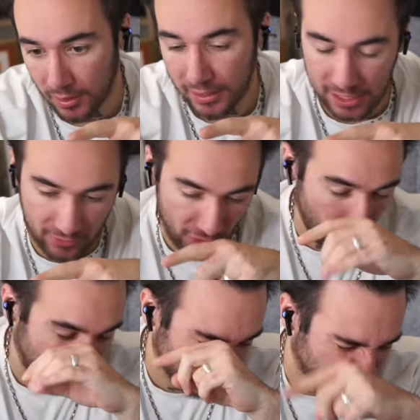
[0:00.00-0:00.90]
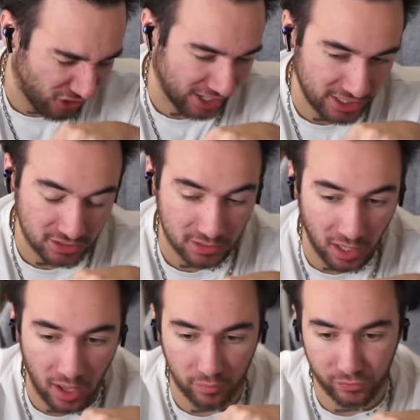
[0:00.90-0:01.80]
Even though I fucking
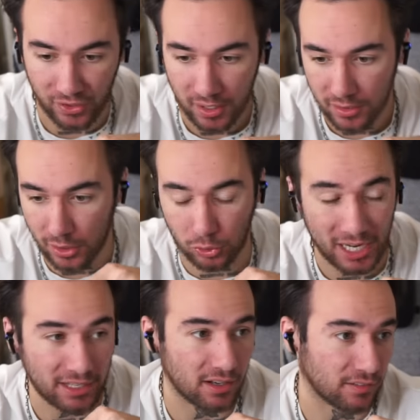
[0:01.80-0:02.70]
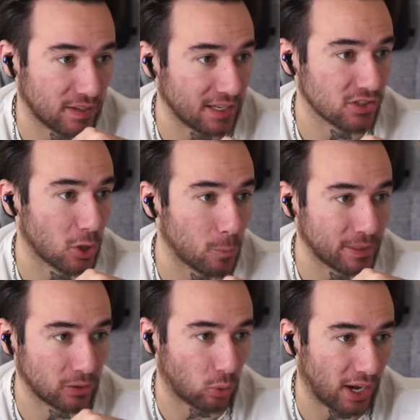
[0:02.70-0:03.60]
love the ranking of Kings
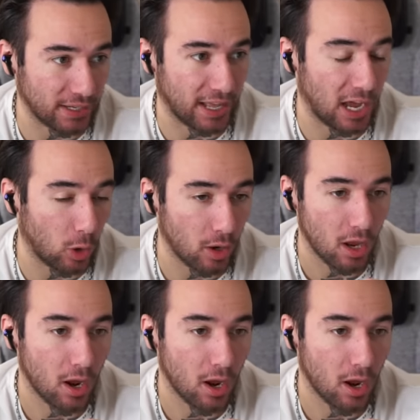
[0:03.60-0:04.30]
opening right now,